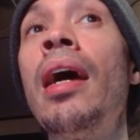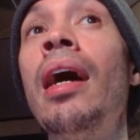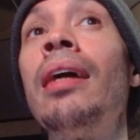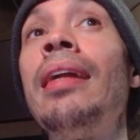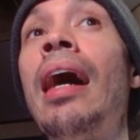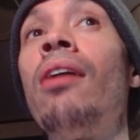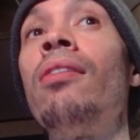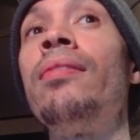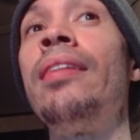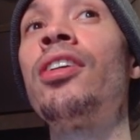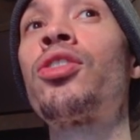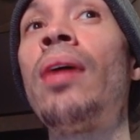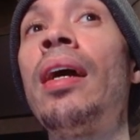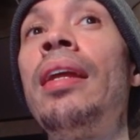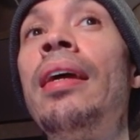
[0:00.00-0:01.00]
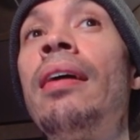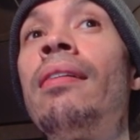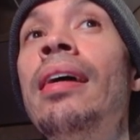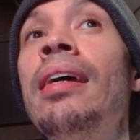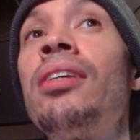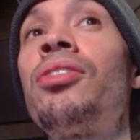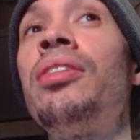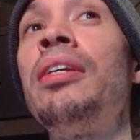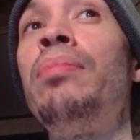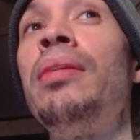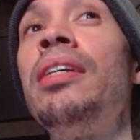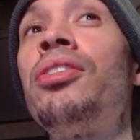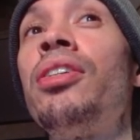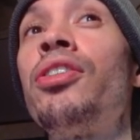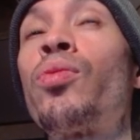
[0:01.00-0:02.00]
Now, this right here is the
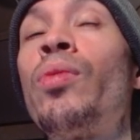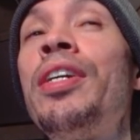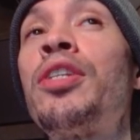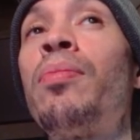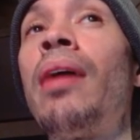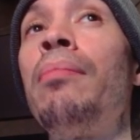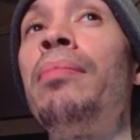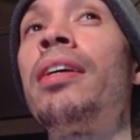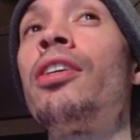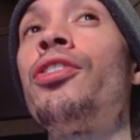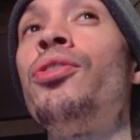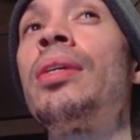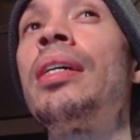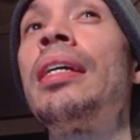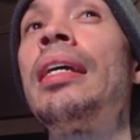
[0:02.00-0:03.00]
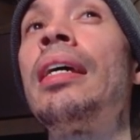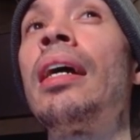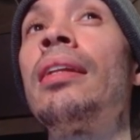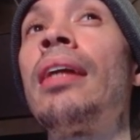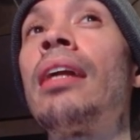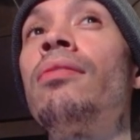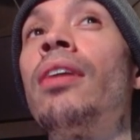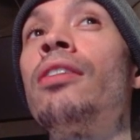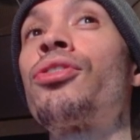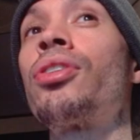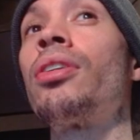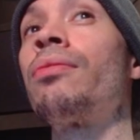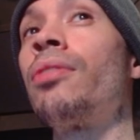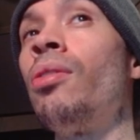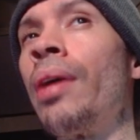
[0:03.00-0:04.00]
PC sweet spot because you can get a lot of other
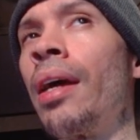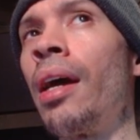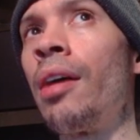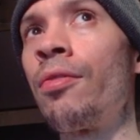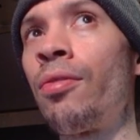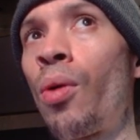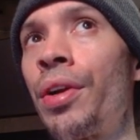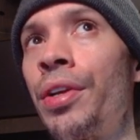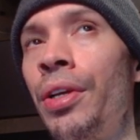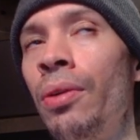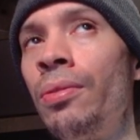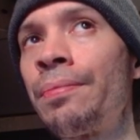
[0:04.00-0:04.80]
stuff going on for you,